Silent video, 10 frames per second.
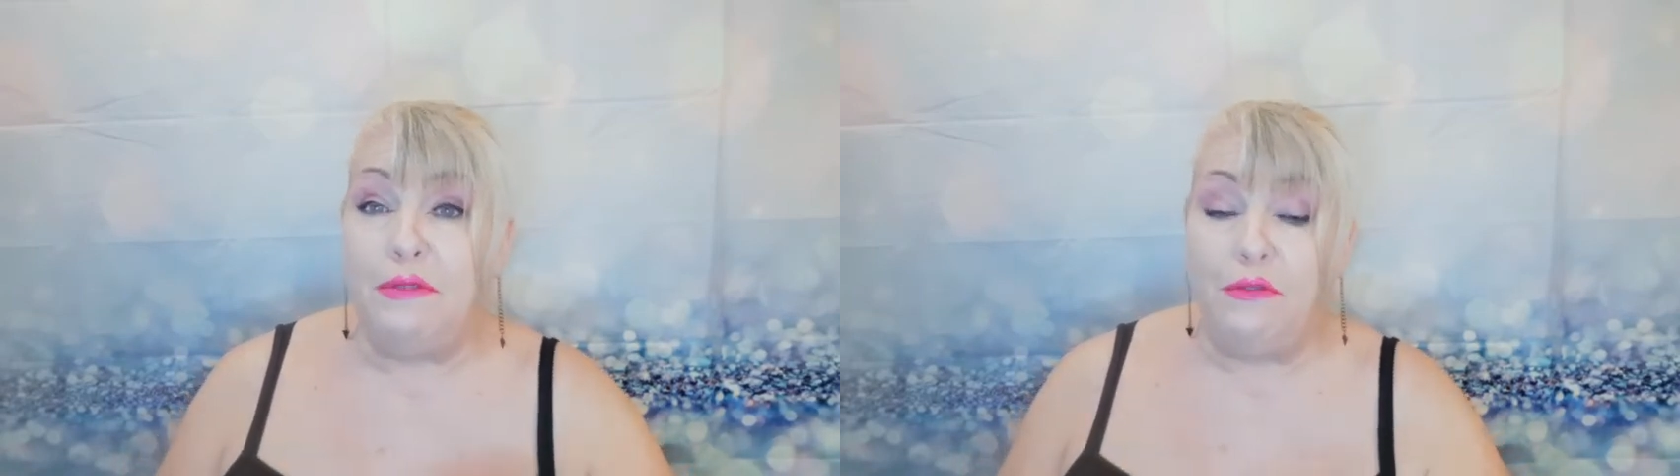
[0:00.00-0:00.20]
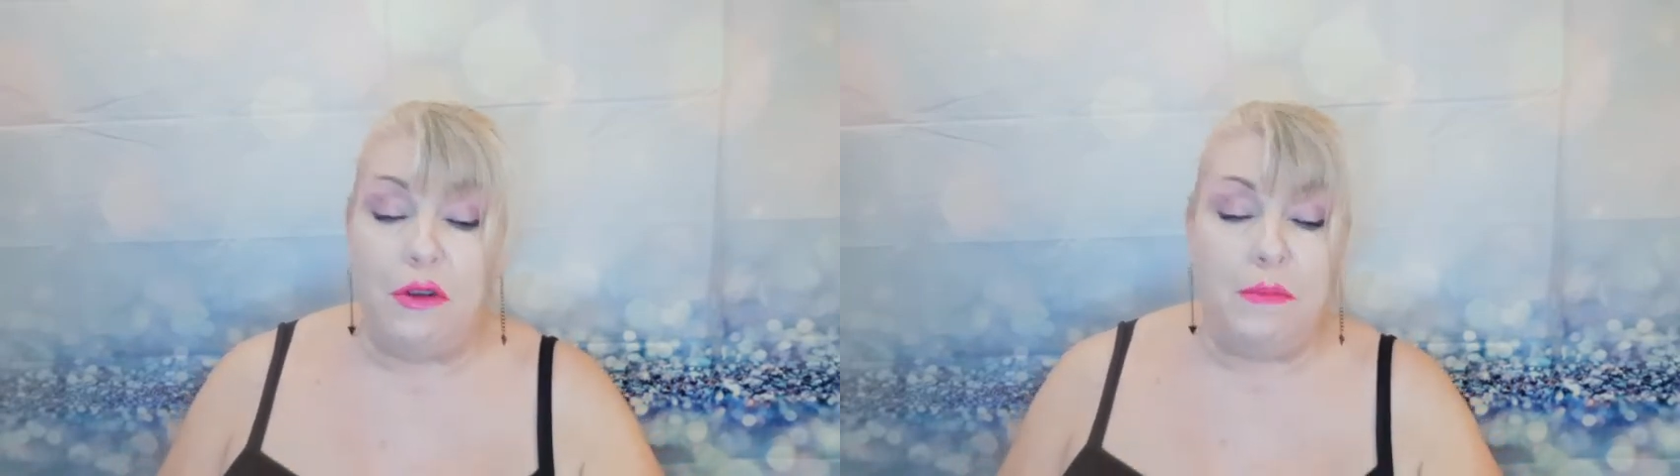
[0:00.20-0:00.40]

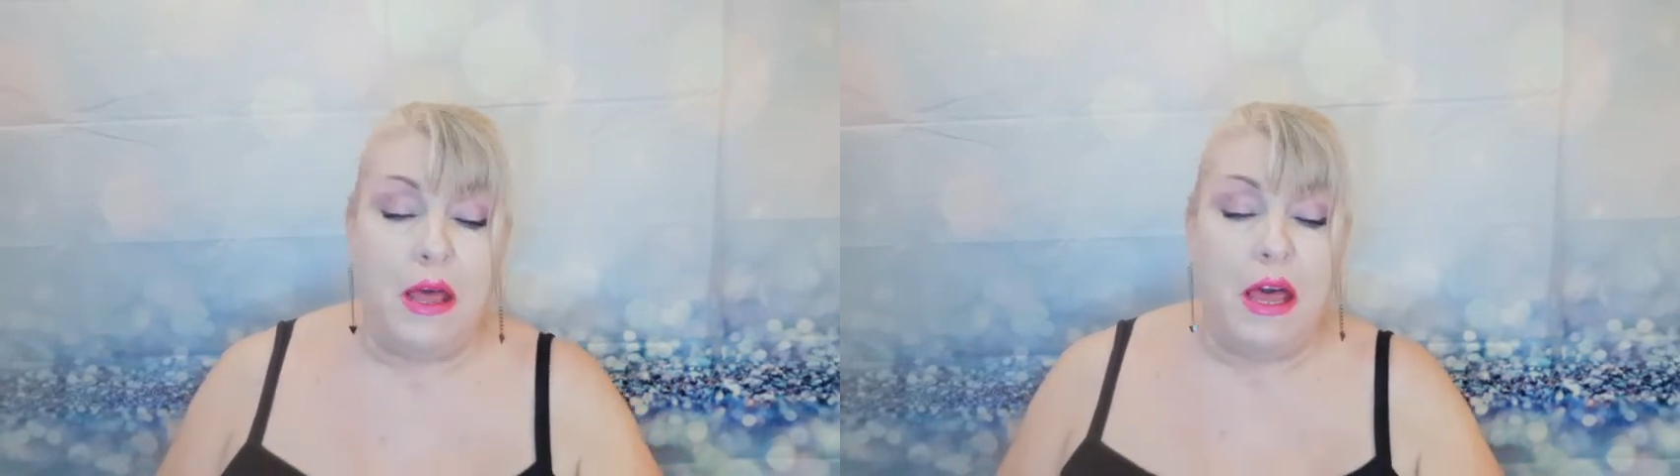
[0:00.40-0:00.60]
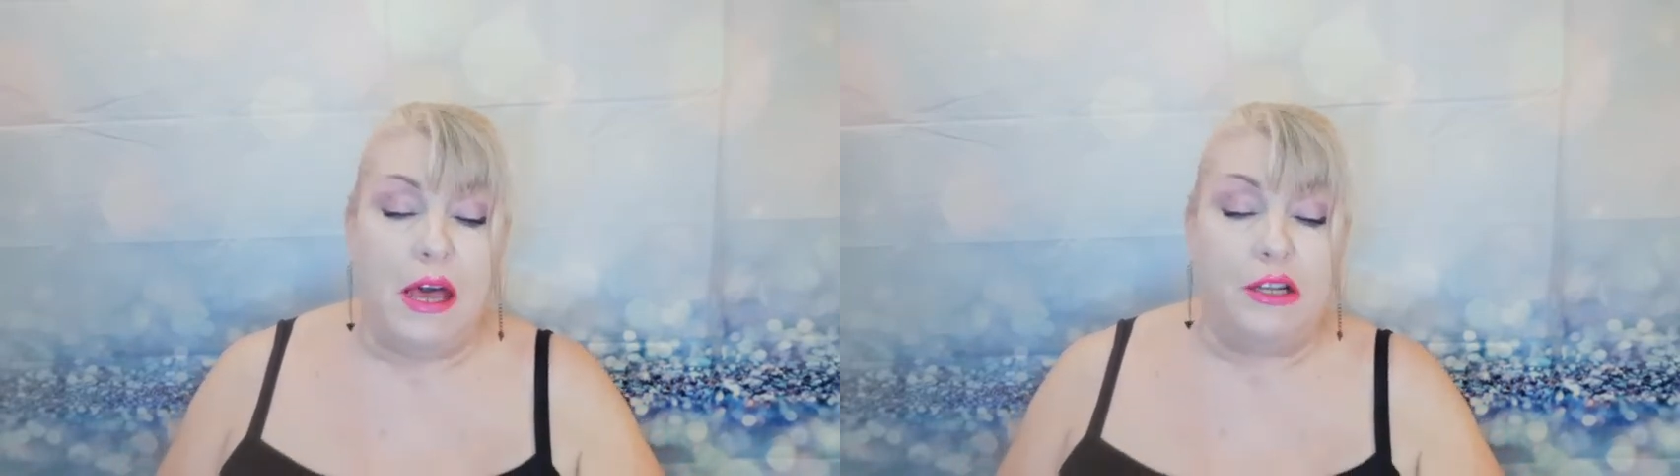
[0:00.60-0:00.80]
from
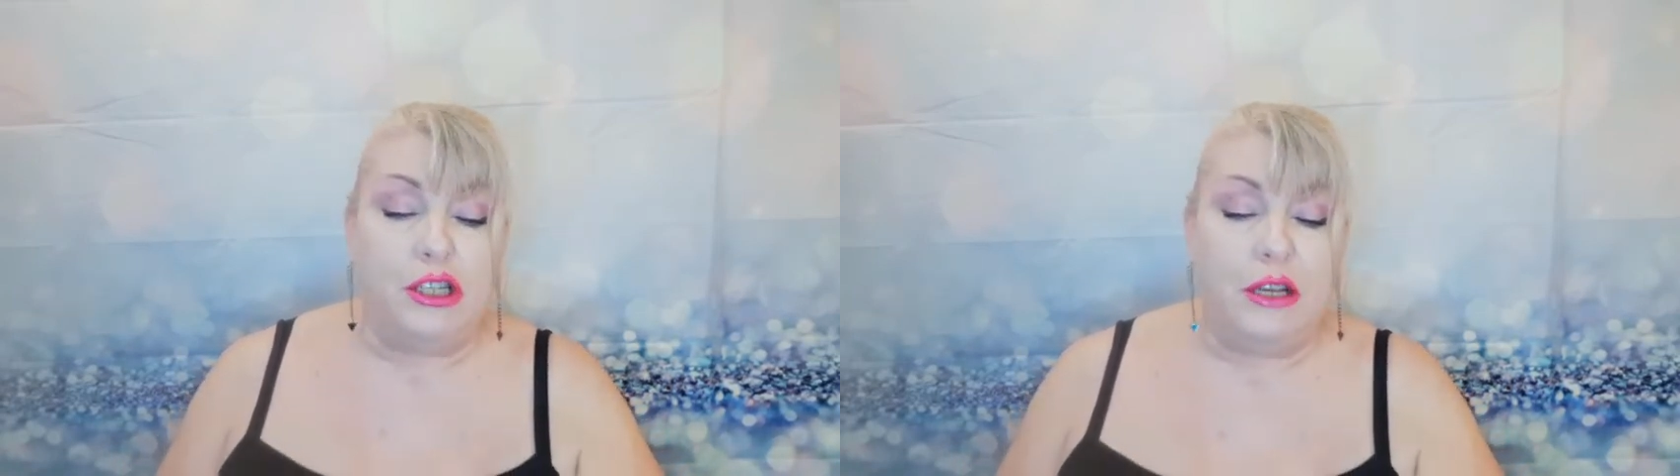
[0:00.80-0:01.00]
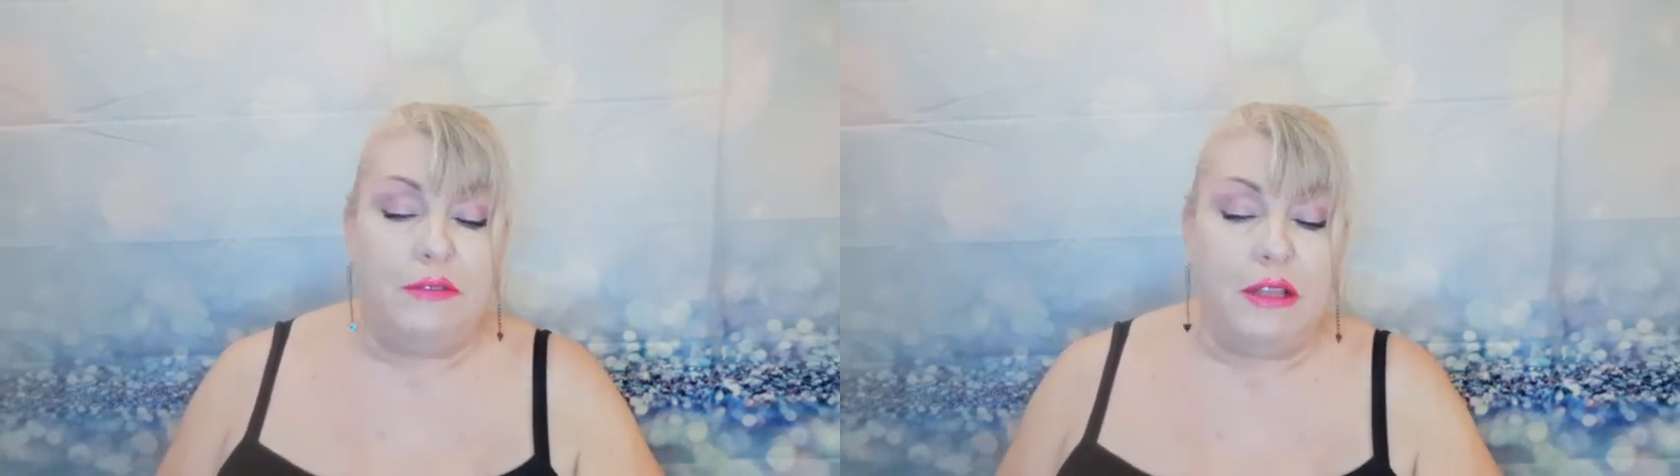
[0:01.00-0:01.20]

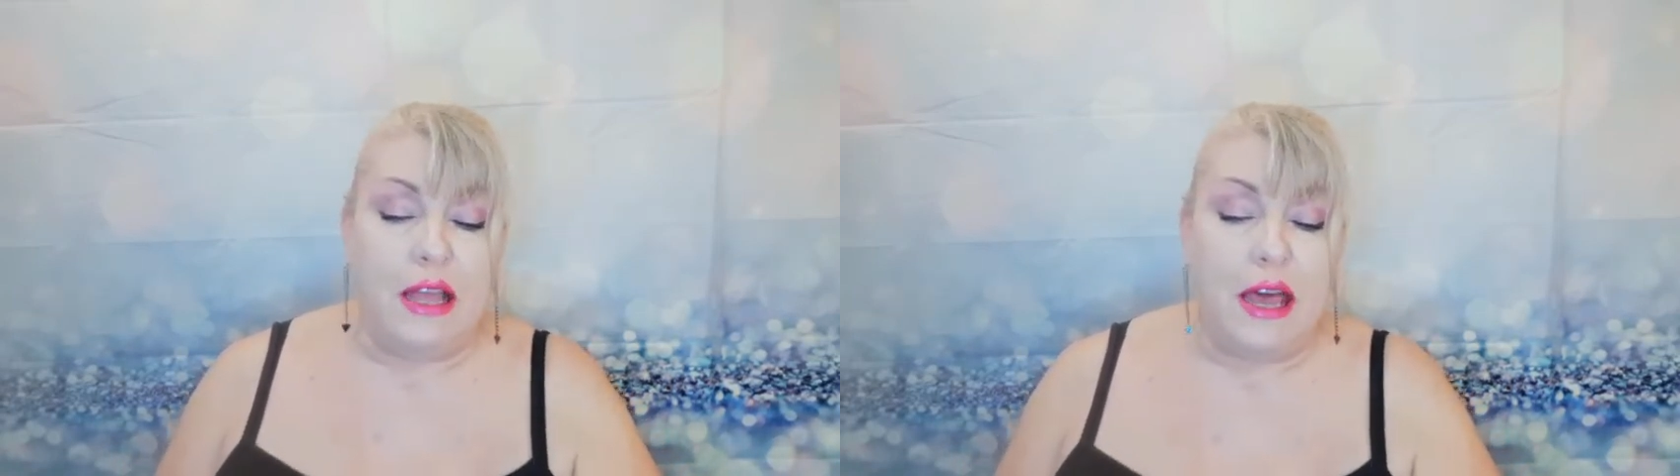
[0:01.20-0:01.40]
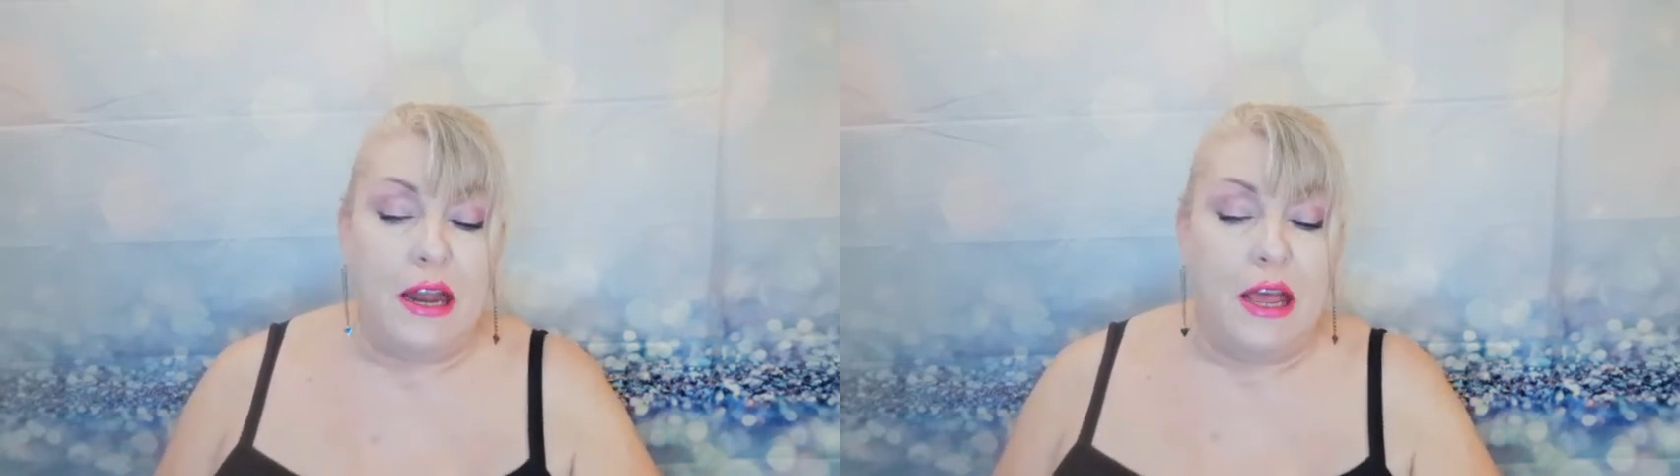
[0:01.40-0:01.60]
achieving
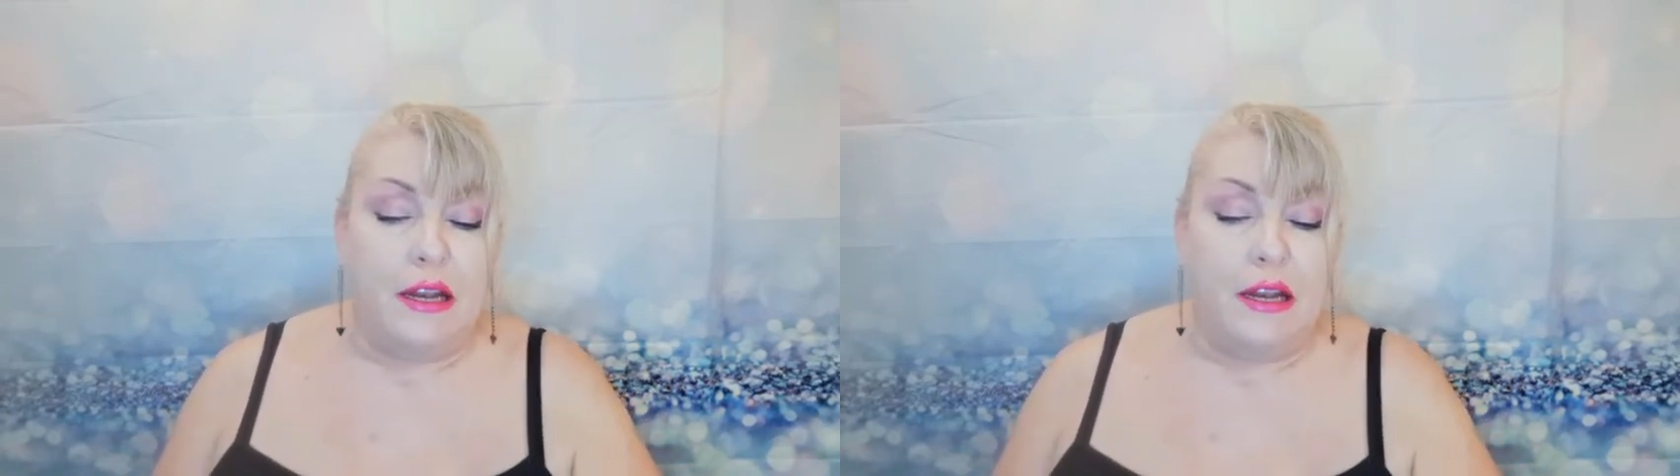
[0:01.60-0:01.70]
that.